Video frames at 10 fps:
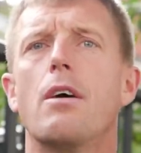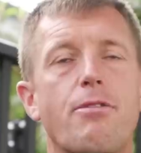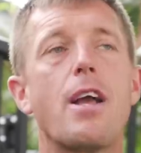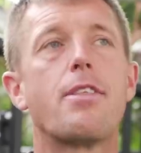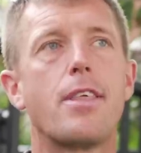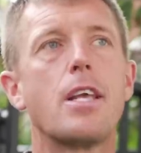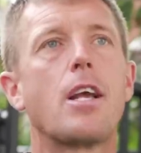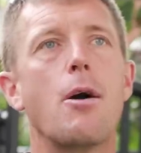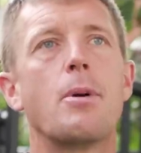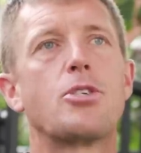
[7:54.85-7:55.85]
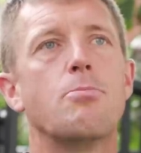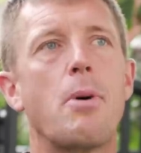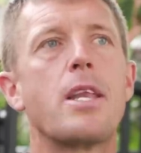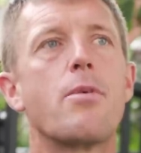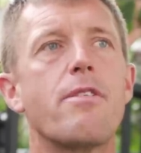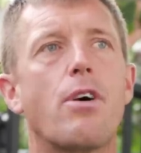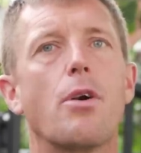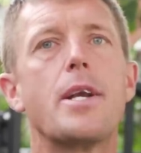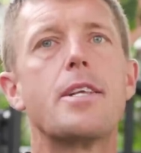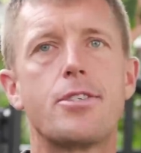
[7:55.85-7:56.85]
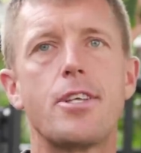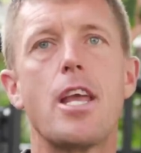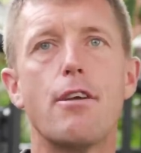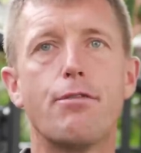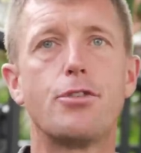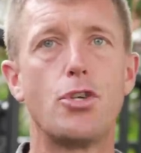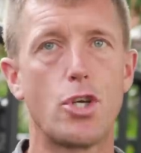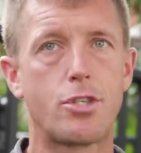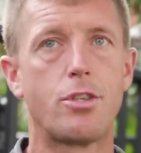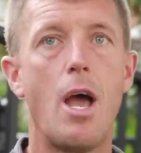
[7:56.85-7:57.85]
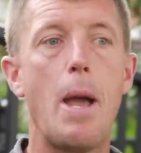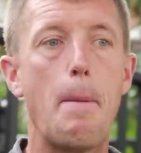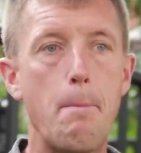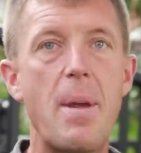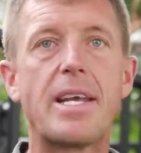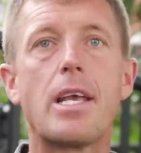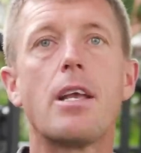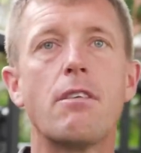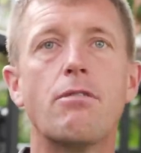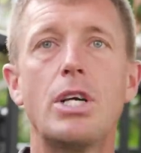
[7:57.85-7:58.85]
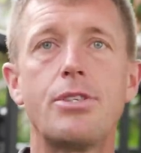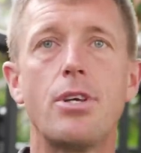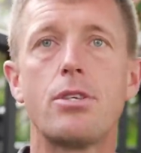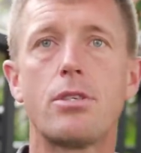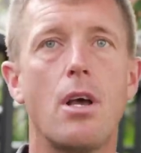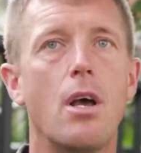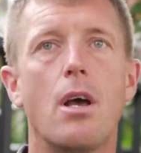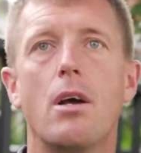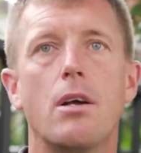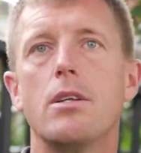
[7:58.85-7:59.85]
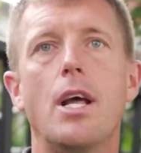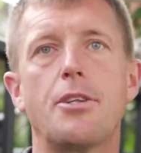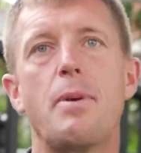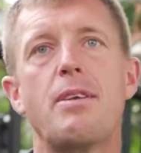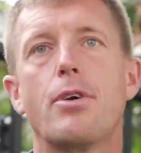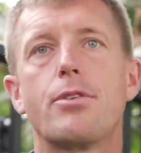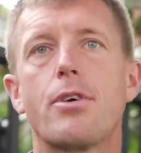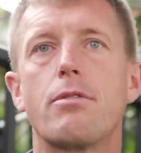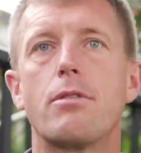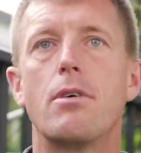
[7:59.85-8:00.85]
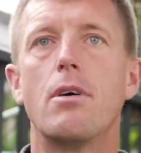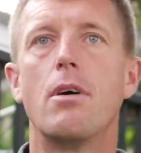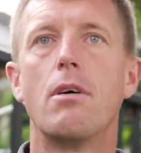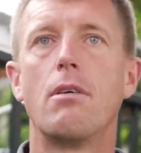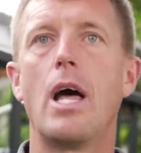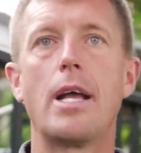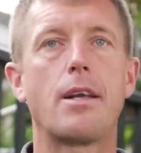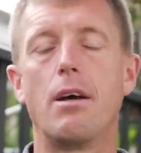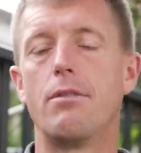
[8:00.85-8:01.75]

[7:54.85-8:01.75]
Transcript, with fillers: If I think how much money we've already saved just making invoices, that's paid for itself, like